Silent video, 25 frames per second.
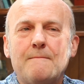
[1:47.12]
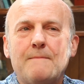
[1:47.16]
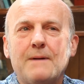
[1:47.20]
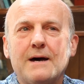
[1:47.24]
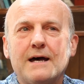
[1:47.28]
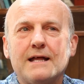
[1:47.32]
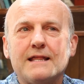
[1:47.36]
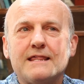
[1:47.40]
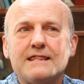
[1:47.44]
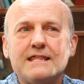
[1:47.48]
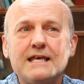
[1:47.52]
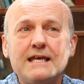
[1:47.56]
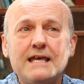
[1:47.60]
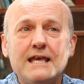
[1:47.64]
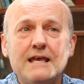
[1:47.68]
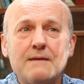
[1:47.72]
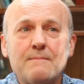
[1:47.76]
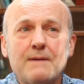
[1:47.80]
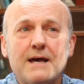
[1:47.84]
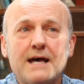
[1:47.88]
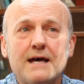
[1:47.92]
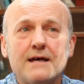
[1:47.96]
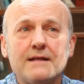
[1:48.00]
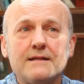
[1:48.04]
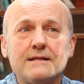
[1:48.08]
But thinking
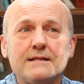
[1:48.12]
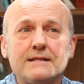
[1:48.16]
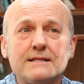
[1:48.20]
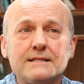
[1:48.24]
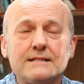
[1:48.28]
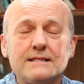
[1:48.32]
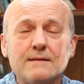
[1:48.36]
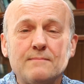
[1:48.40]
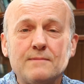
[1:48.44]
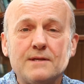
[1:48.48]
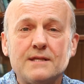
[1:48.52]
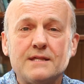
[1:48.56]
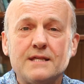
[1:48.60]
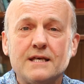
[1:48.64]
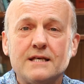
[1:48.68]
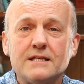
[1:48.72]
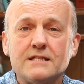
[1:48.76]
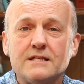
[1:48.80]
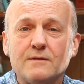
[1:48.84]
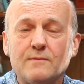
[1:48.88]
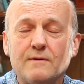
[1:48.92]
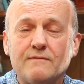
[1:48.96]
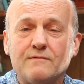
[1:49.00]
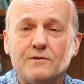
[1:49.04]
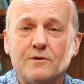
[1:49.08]
about some of the
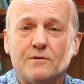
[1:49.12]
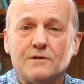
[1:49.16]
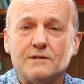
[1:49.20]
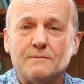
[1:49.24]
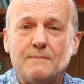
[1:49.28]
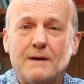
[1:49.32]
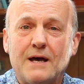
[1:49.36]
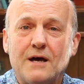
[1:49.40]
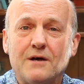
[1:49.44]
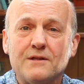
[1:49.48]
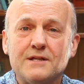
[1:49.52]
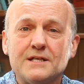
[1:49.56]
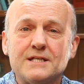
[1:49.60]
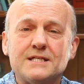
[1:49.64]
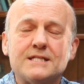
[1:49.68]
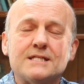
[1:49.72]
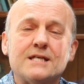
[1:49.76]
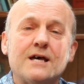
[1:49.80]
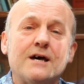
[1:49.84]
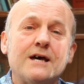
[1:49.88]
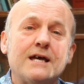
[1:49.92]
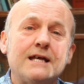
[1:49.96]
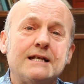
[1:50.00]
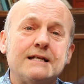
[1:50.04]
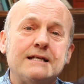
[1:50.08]
things that we've talked about on the
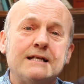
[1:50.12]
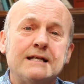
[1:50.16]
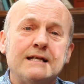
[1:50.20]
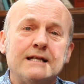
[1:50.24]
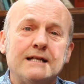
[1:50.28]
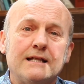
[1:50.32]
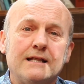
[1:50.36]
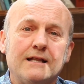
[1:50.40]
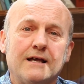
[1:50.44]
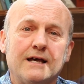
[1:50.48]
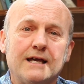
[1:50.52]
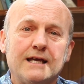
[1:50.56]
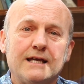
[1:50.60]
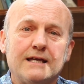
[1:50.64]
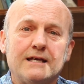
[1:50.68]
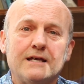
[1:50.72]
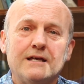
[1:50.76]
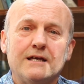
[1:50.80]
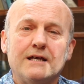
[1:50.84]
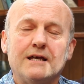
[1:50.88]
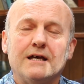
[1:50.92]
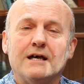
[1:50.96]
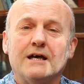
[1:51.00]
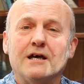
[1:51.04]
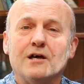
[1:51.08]
site, like
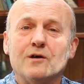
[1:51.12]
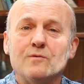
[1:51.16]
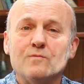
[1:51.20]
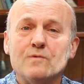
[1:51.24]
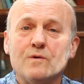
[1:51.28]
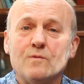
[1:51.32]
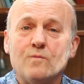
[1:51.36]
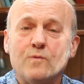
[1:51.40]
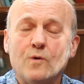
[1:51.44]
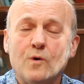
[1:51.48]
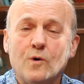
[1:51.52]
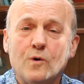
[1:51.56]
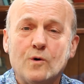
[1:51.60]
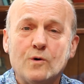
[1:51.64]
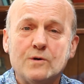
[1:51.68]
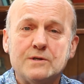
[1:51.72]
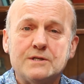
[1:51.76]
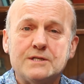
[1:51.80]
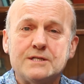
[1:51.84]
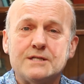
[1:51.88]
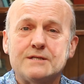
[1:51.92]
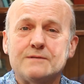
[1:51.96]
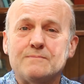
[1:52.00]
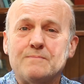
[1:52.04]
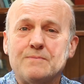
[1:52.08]
uh,
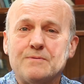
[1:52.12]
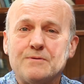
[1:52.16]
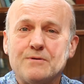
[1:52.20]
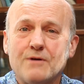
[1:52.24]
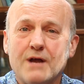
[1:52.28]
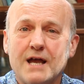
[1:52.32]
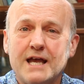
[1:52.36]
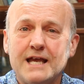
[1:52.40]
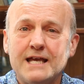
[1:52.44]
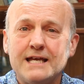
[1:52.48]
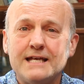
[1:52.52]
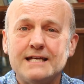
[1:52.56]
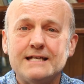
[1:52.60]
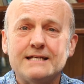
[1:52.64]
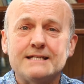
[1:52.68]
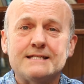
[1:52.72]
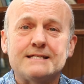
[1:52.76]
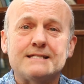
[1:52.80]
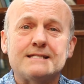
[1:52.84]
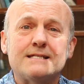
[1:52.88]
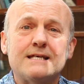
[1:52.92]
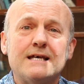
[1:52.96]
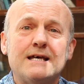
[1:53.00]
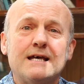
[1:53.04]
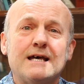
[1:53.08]
rewards,
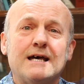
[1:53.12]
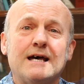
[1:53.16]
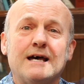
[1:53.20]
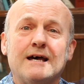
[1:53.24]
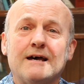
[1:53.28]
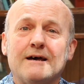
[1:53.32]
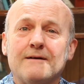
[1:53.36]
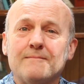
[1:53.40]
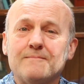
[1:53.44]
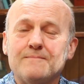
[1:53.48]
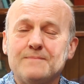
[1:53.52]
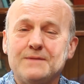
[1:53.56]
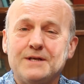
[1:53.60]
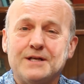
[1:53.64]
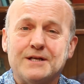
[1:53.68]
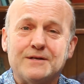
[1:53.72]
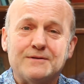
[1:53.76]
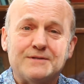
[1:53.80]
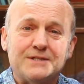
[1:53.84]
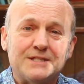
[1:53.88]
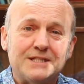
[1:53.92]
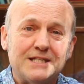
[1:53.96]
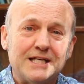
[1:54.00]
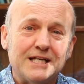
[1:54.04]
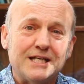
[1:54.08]
praise, um, you know,
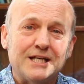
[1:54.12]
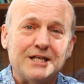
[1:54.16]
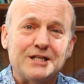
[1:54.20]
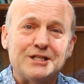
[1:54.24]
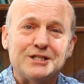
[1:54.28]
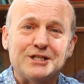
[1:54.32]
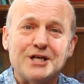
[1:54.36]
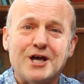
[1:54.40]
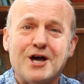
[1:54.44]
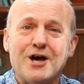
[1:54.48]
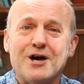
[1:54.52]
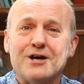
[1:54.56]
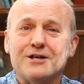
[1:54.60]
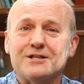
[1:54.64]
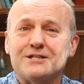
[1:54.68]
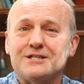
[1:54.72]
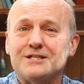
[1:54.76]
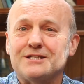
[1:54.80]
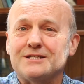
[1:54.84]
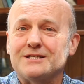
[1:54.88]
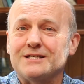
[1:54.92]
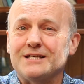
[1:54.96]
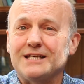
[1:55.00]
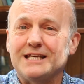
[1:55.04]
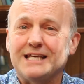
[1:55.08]
sticker
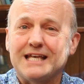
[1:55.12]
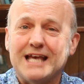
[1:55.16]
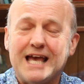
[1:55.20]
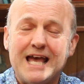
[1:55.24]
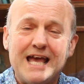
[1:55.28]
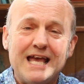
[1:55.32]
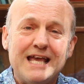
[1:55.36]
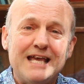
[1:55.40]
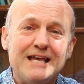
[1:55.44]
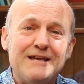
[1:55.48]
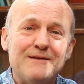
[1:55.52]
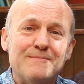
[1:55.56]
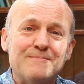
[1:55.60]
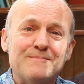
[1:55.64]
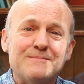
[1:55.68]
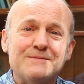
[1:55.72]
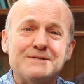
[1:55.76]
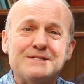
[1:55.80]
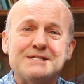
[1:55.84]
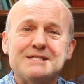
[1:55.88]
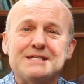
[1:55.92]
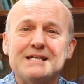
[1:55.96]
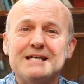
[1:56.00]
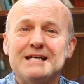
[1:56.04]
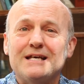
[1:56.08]
charts,
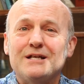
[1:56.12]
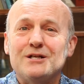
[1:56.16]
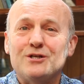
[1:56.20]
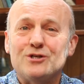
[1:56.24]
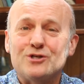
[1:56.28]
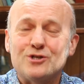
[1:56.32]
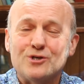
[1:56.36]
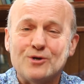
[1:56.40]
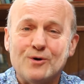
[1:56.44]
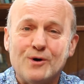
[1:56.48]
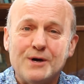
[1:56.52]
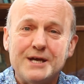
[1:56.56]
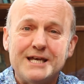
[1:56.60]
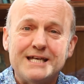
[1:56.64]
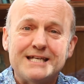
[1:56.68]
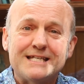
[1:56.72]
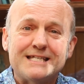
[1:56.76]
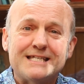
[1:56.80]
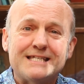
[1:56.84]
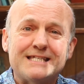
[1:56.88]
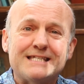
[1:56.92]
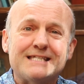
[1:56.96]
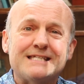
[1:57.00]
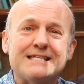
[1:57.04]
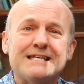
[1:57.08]
games,
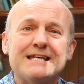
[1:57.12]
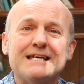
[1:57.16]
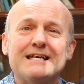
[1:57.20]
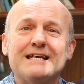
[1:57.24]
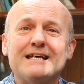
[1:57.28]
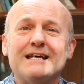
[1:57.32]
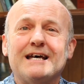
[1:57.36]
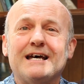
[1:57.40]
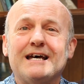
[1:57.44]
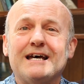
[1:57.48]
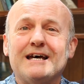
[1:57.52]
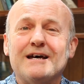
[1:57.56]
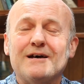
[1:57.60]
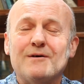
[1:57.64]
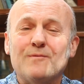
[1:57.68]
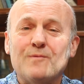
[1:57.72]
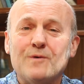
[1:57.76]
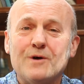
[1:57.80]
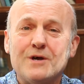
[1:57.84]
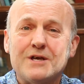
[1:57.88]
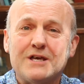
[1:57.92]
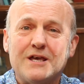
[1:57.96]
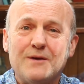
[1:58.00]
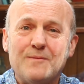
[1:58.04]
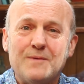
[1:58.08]
choice, uh,
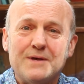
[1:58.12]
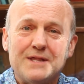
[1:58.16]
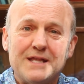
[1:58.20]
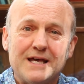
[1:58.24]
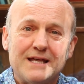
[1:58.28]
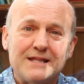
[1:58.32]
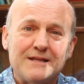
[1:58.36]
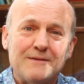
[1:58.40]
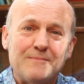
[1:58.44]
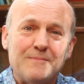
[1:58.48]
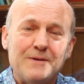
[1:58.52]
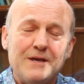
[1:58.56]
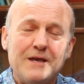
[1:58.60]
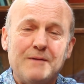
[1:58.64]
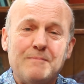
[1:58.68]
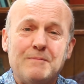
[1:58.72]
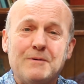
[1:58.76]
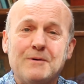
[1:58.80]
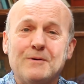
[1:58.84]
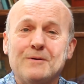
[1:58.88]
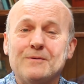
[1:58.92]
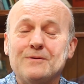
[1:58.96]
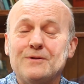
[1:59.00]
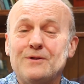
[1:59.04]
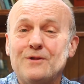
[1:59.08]
working with other
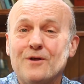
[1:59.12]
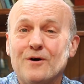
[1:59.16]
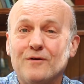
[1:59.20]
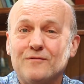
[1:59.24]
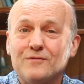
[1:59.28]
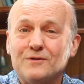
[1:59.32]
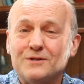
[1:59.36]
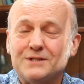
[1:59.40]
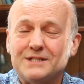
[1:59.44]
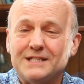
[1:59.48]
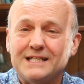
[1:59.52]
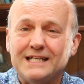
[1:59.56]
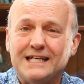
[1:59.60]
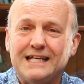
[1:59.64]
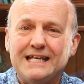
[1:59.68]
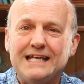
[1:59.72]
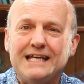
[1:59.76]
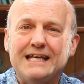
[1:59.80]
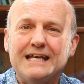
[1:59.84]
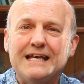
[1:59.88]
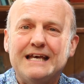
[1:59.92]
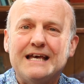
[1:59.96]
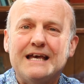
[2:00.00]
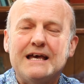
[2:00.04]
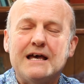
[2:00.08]
people,
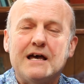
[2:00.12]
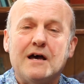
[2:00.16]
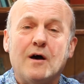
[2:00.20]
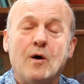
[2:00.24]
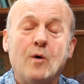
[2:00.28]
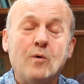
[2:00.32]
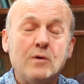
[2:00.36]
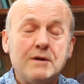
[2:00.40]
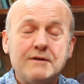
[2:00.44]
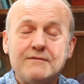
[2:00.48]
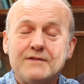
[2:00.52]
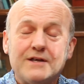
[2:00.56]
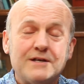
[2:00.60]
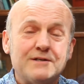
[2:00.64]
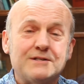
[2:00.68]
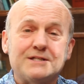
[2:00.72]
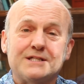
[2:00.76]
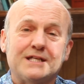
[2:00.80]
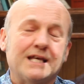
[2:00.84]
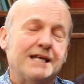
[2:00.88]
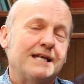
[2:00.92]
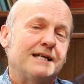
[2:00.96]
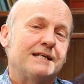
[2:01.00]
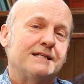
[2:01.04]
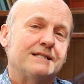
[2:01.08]
novelty, all of those
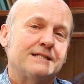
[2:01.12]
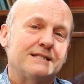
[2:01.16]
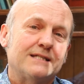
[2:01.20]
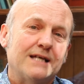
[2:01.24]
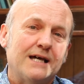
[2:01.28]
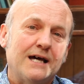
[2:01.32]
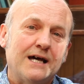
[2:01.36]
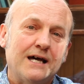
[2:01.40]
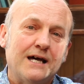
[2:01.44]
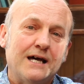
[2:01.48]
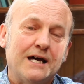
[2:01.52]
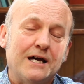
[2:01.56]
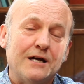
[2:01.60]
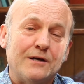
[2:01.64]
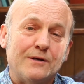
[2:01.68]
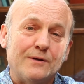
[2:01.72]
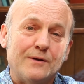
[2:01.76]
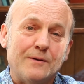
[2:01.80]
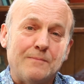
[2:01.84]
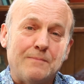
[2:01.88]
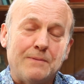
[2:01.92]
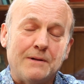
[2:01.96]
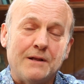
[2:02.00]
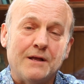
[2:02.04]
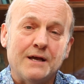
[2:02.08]
things uh, are going
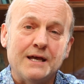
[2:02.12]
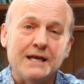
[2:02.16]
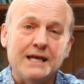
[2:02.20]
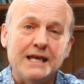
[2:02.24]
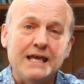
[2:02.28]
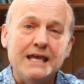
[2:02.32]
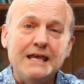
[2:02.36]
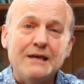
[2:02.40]
to apply